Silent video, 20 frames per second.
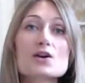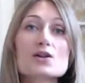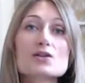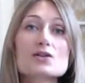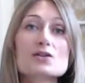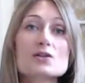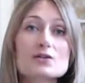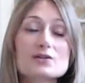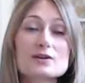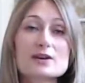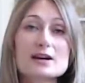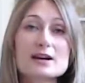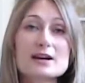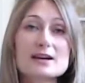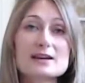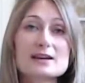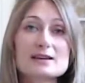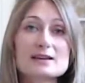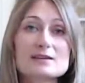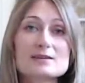Yoga
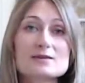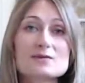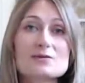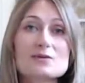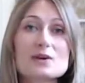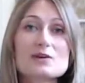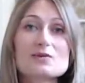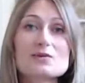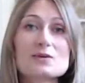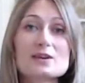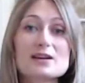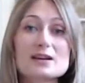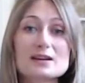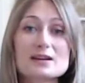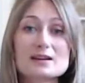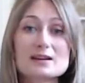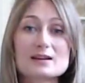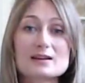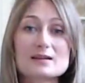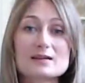is when
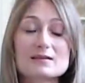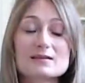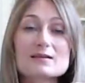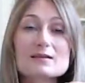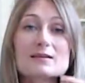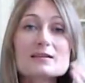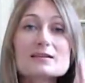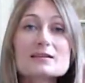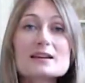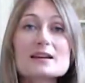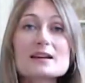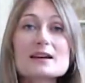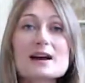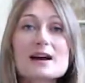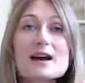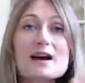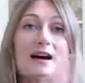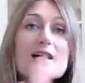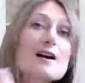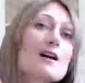we clear
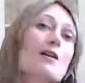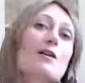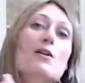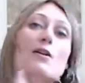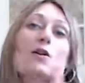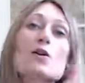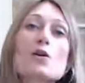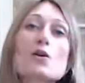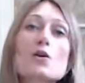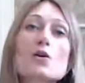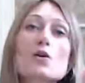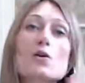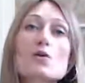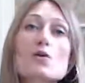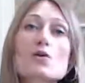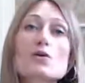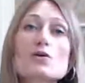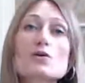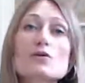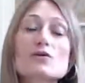
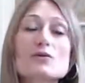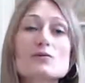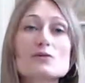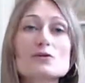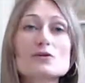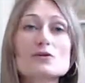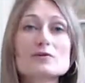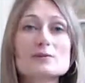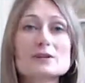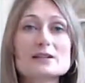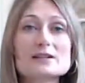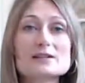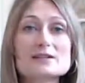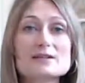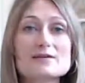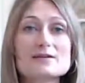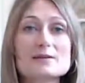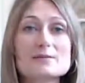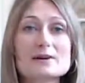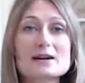all of the movements
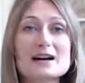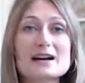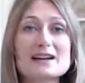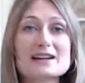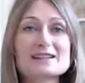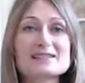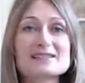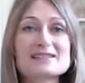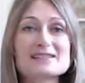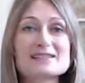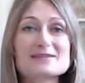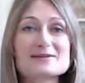of the mind.